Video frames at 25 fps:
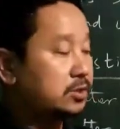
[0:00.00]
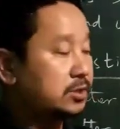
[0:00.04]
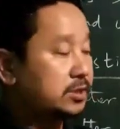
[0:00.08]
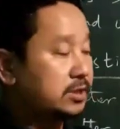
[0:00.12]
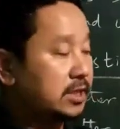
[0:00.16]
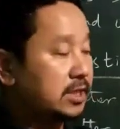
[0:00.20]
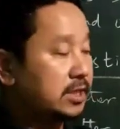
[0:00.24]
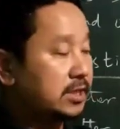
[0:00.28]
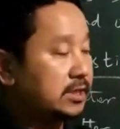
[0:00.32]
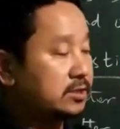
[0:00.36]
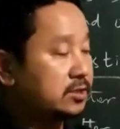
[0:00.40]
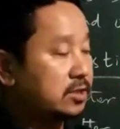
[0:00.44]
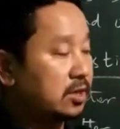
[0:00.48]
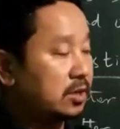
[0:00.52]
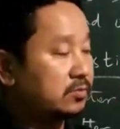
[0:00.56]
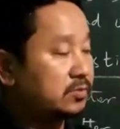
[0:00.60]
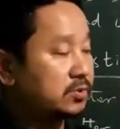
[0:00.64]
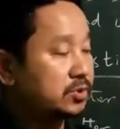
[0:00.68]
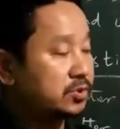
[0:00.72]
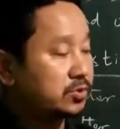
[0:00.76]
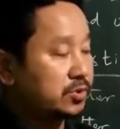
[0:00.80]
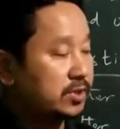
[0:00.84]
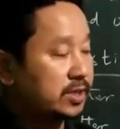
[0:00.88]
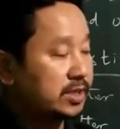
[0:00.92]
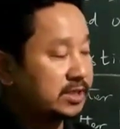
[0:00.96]
Till it
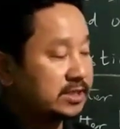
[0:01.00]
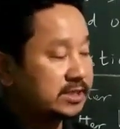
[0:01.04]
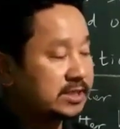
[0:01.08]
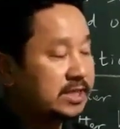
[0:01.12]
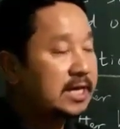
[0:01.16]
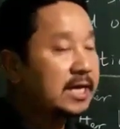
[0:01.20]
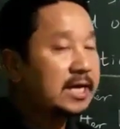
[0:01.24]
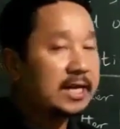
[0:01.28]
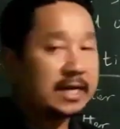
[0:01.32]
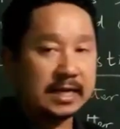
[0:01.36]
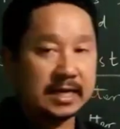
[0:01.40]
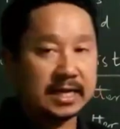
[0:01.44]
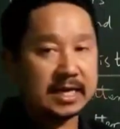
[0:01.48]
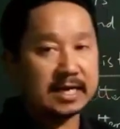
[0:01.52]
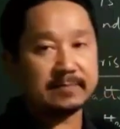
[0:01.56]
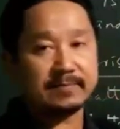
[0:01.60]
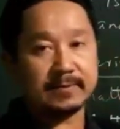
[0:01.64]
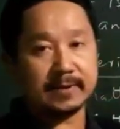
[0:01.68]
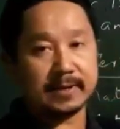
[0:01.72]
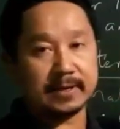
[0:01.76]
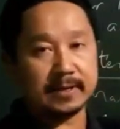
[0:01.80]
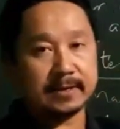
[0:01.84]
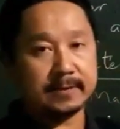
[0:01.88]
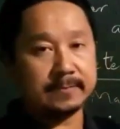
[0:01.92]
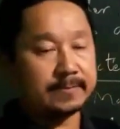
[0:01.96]
comes to its
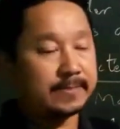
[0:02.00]
level.